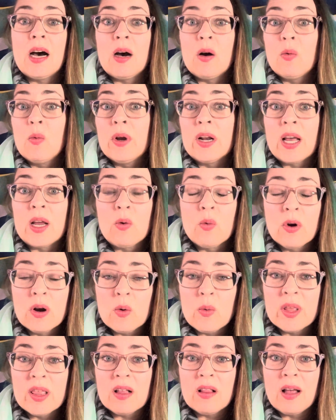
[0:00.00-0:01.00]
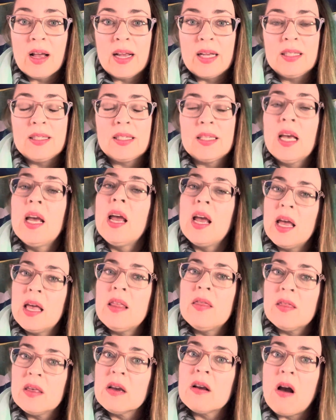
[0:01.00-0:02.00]
when I work with clients,
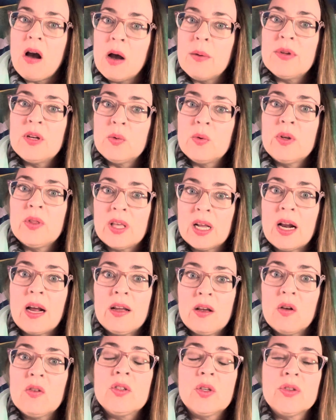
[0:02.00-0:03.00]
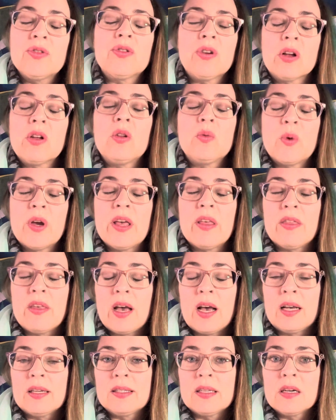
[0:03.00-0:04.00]
and the common wound that I also struggled with
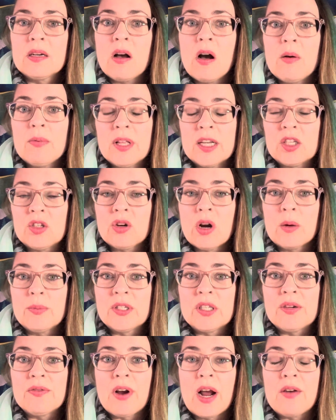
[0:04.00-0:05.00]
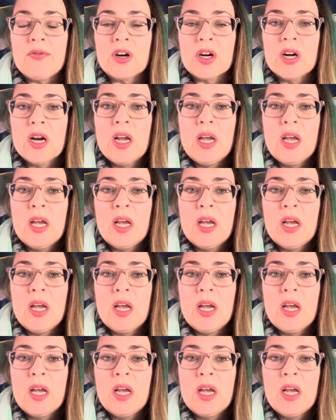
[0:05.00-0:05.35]
as a complex trauma survivor